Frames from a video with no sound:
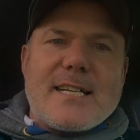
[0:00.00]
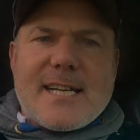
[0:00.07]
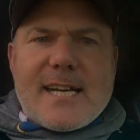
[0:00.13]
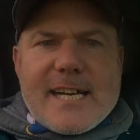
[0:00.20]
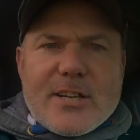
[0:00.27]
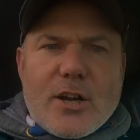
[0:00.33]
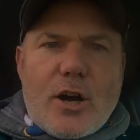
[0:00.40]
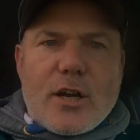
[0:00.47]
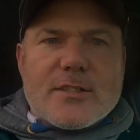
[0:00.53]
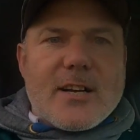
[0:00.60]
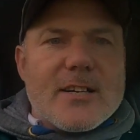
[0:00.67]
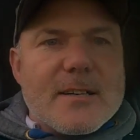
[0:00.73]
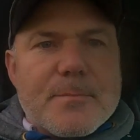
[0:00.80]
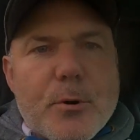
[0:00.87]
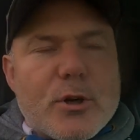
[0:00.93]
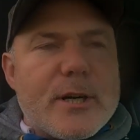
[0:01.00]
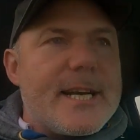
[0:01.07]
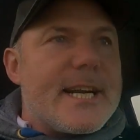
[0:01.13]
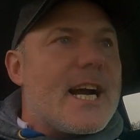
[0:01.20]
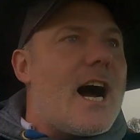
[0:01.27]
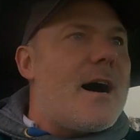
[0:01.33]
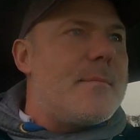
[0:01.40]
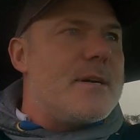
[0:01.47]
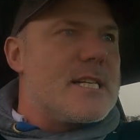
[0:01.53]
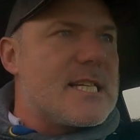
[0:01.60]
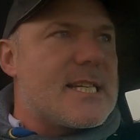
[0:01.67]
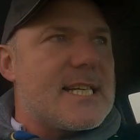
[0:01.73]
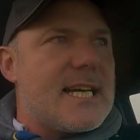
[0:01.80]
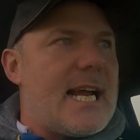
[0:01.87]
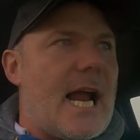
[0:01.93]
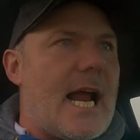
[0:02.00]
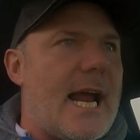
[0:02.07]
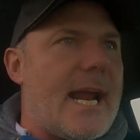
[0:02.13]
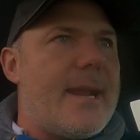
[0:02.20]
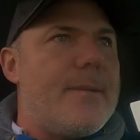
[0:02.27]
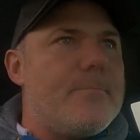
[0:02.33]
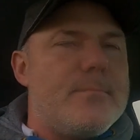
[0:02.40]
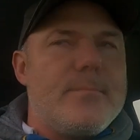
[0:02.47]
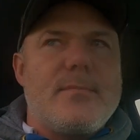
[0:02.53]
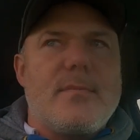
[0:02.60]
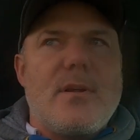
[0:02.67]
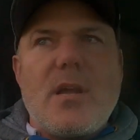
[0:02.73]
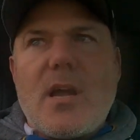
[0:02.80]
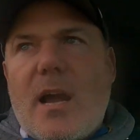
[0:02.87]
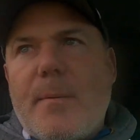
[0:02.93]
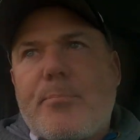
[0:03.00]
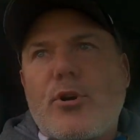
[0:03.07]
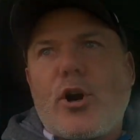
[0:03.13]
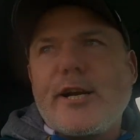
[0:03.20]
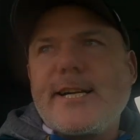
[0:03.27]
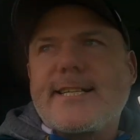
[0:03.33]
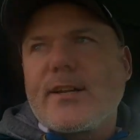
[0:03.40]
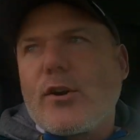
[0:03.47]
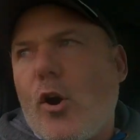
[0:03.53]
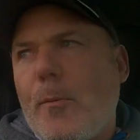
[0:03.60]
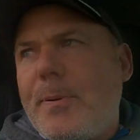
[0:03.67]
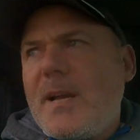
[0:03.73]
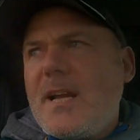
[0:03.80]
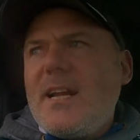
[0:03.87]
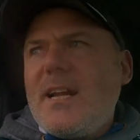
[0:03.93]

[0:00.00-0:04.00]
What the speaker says: has has any thoughts on it, put it in the comments. I priced it up.